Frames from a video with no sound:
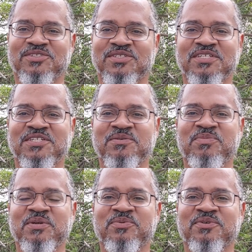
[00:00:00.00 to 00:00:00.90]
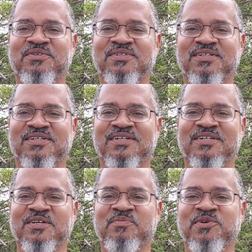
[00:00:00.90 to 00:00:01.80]
just teaching people
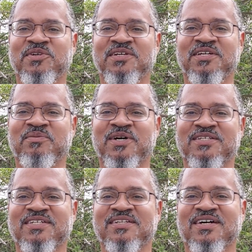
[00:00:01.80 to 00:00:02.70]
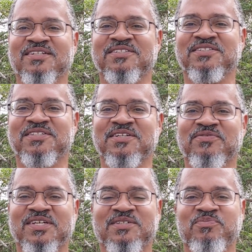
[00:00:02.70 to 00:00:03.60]
uh, the community about technology and
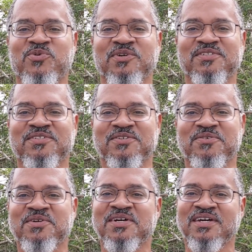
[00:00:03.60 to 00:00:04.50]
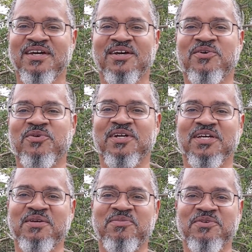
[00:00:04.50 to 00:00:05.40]
stuff. That's important. So we're going
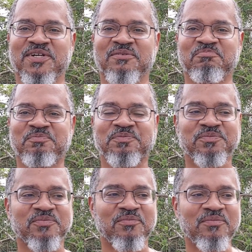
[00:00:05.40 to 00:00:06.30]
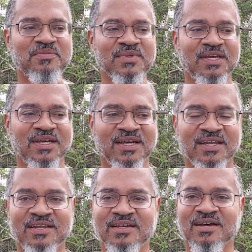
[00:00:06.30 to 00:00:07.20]
to keep doing it.
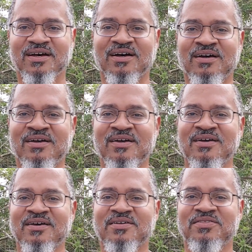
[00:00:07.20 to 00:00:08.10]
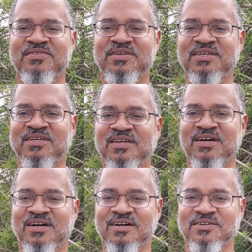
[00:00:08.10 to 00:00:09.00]
And uh, the
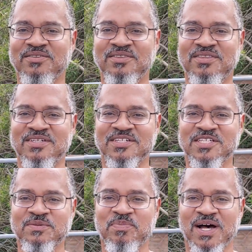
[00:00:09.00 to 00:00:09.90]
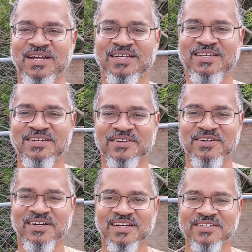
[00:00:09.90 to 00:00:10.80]
uh, this spot here,
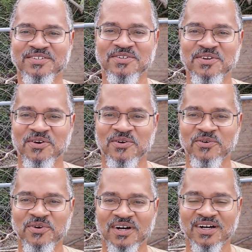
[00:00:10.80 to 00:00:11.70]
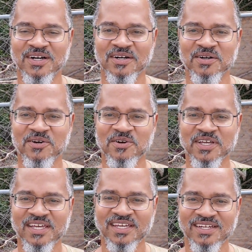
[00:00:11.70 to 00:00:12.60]
as you know, uh,
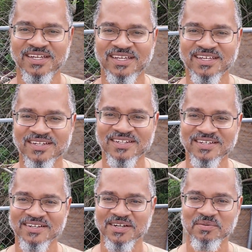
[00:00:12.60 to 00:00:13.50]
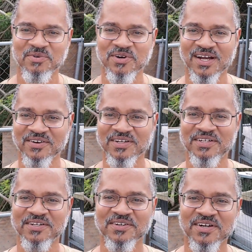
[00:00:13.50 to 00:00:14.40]
Hurricane Ian did a number out
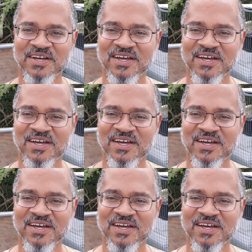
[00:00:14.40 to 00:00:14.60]
here,